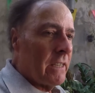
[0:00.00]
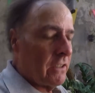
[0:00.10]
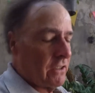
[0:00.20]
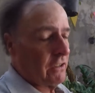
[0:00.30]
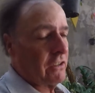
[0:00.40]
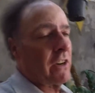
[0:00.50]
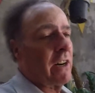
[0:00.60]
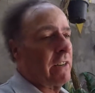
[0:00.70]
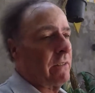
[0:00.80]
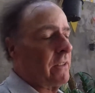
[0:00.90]
This is the
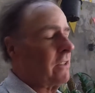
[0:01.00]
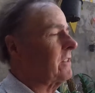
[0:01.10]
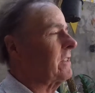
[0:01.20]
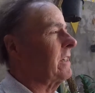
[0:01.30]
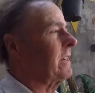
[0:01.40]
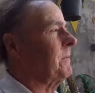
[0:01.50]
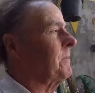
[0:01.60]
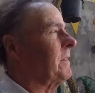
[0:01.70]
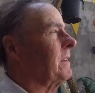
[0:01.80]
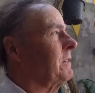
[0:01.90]
side of this.
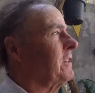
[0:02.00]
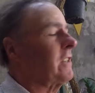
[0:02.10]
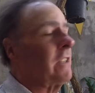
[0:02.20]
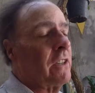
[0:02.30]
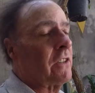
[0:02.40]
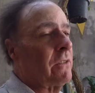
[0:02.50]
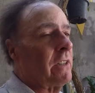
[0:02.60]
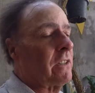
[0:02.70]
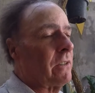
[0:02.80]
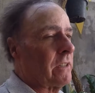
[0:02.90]
When you see these
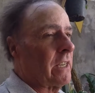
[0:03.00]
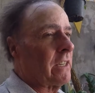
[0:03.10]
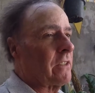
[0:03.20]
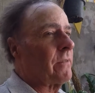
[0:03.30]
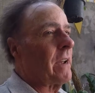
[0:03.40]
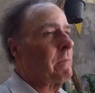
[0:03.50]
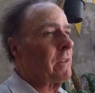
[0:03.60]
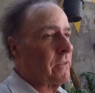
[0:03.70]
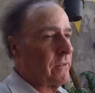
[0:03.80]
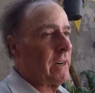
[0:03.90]
street stalls, I think it's
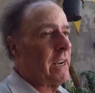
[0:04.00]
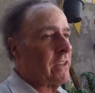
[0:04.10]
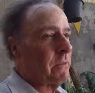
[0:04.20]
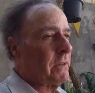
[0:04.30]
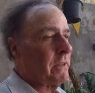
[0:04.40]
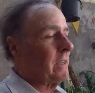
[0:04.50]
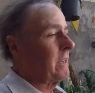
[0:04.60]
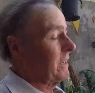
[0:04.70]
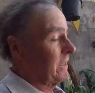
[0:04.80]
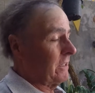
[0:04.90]
fabulous for us, but
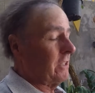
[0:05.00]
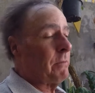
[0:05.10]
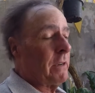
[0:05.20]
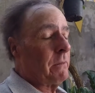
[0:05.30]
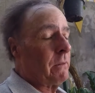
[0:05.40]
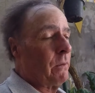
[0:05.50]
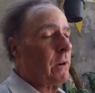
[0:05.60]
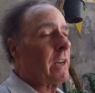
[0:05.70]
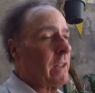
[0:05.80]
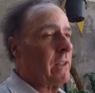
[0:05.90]
these people
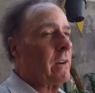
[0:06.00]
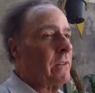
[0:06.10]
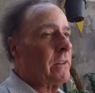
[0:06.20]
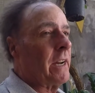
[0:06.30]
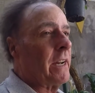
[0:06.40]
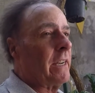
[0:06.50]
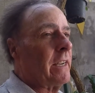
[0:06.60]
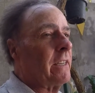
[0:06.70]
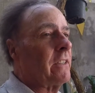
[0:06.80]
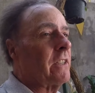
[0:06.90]
work a long day,
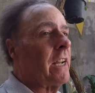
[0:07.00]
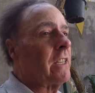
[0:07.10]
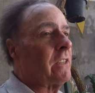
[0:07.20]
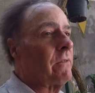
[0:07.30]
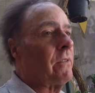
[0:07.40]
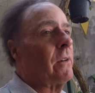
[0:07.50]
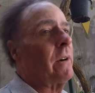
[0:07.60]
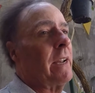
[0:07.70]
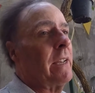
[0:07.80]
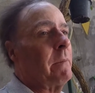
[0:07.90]
and it starts at
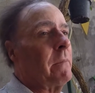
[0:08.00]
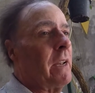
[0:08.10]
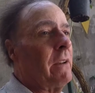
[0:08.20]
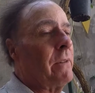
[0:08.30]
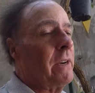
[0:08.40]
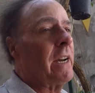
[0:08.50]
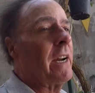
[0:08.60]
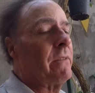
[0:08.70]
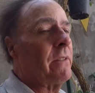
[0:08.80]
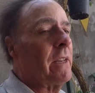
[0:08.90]
4 a.m. every
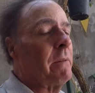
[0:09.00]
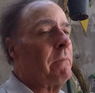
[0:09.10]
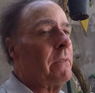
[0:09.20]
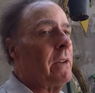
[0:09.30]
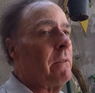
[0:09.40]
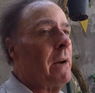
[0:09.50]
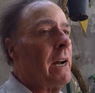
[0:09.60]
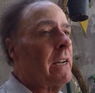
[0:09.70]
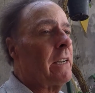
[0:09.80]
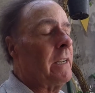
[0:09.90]
day for their
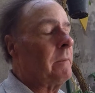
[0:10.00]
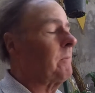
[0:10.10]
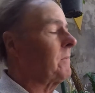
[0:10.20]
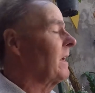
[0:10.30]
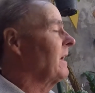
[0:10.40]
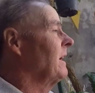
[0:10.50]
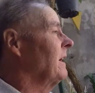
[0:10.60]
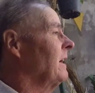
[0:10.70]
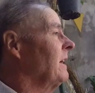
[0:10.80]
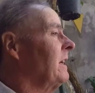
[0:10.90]
marketing,
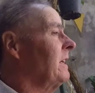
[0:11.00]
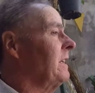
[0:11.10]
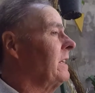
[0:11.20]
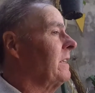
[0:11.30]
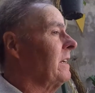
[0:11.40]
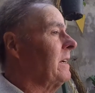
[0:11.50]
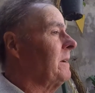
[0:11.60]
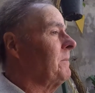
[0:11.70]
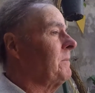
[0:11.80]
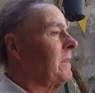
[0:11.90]
and
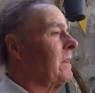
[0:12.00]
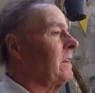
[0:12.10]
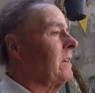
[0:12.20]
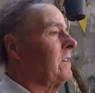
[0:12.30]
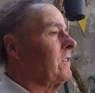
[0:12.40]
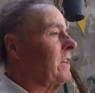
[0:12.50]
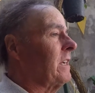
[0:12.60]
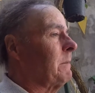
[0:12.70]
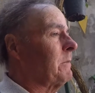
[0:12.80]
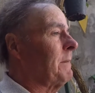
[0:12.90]
then she
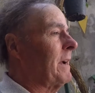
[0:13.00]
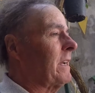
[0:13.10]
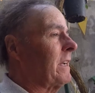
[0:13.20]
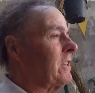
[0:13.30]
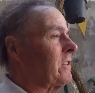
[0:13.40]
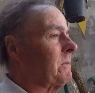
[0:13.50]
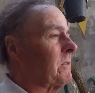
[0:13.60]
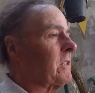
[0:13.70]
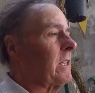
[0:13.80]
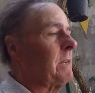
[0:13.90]
comes back and gets some
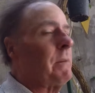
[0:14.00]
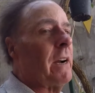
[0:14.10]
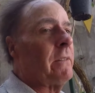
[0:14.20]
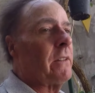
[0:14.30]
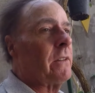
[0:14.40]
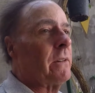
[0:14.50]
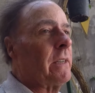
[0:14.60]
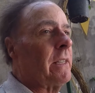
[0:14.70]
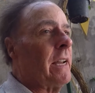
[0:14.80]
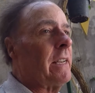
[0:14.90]
sleep after
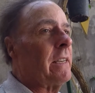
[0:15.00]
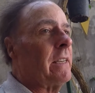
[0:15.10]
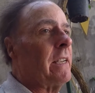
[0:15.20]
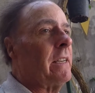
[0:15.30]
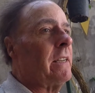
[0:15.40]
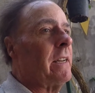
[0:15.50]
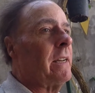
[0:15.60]
doing that, and then